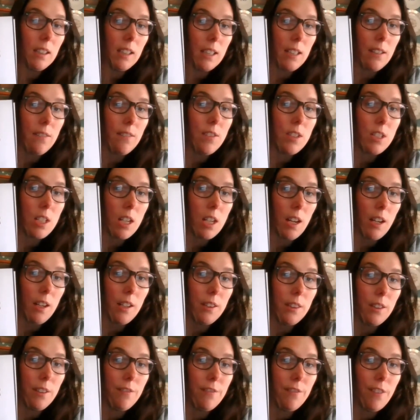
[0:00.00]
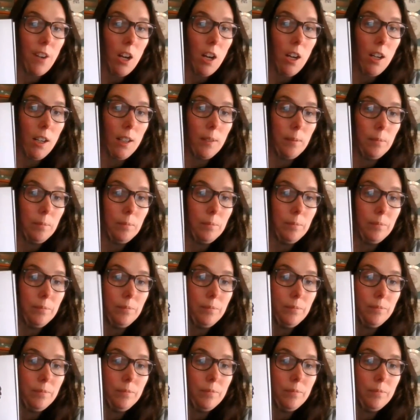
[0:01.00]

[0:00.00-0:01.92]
lives on the farm.